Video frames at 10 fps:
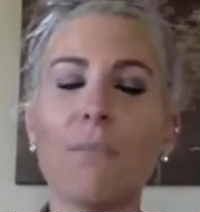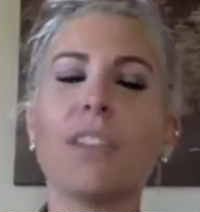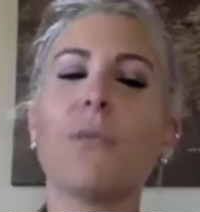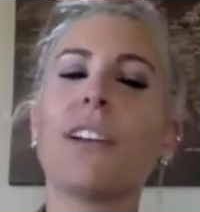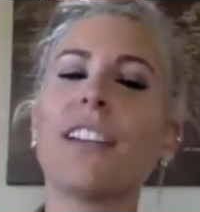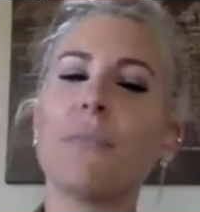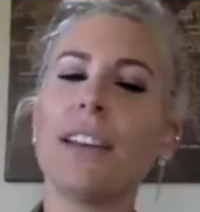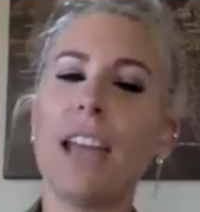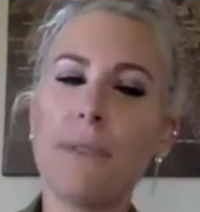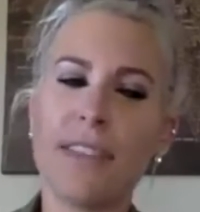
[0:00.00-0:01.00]
but they wouldn't let me
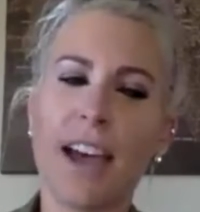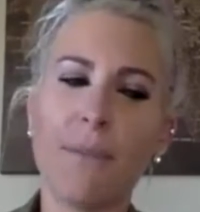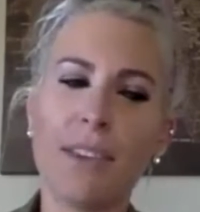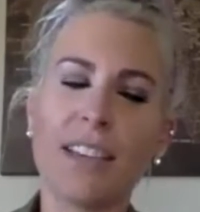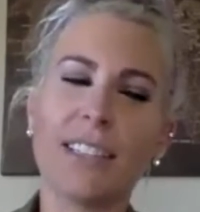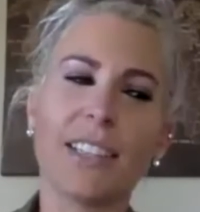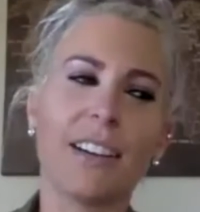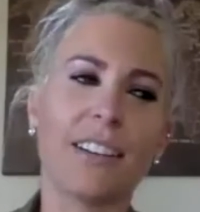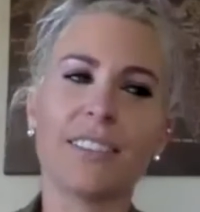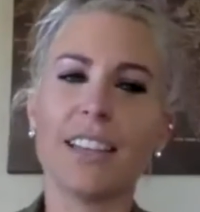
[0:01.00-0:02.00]
name it that because
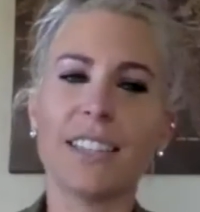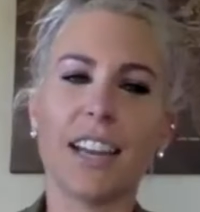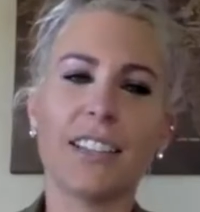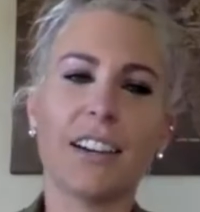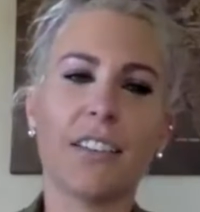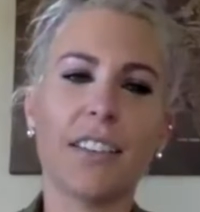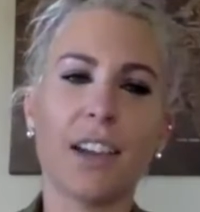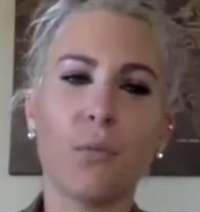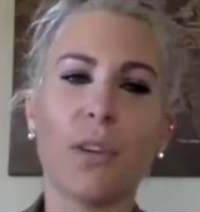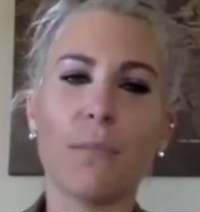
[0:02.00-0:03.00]
they said it sounded
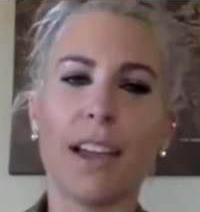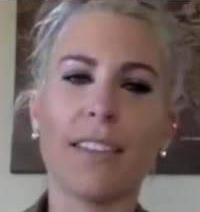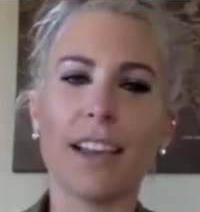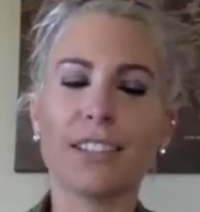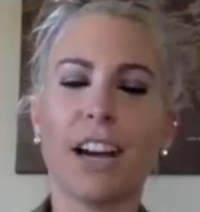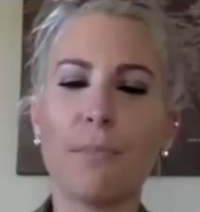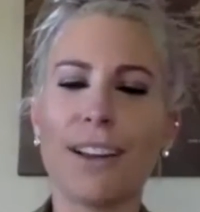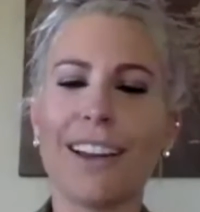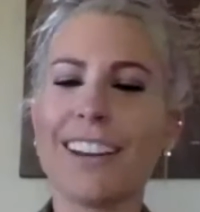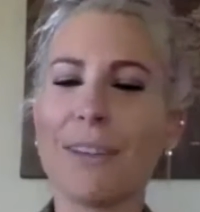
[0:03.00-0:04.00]
like wingman, like Top
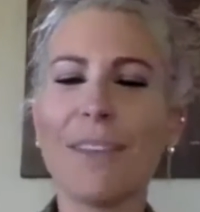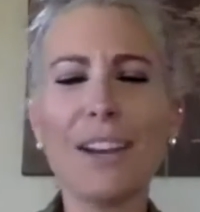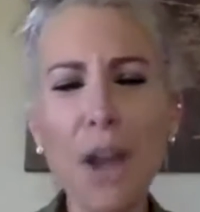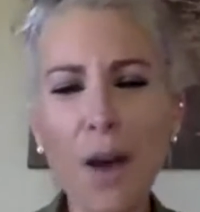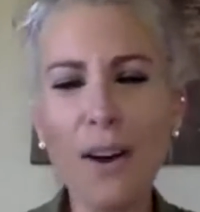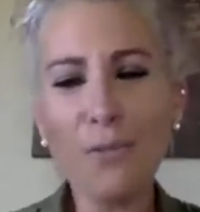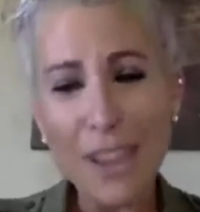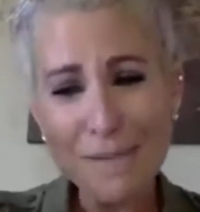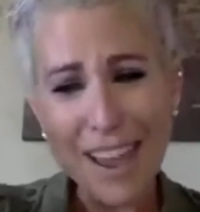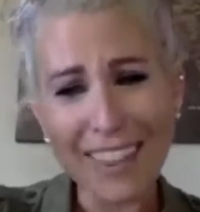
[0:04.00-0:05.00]
Gun, and I'm like, no,
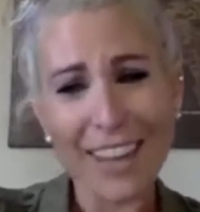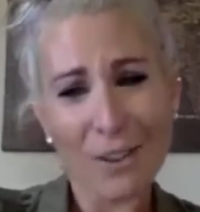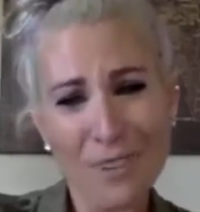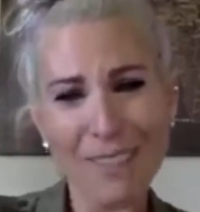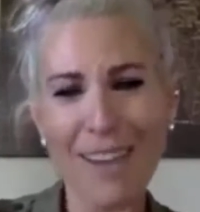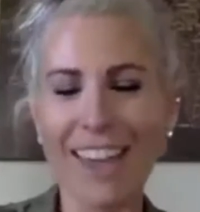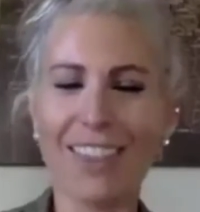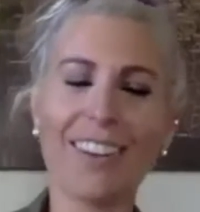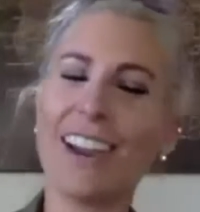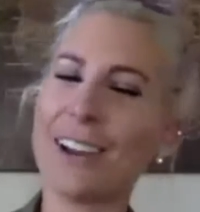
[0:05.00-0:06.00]
wingman, like a wingman.
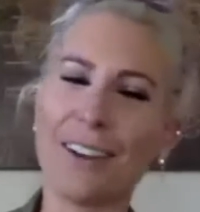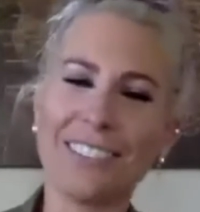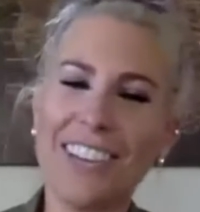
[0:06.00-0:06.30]
They're like, no.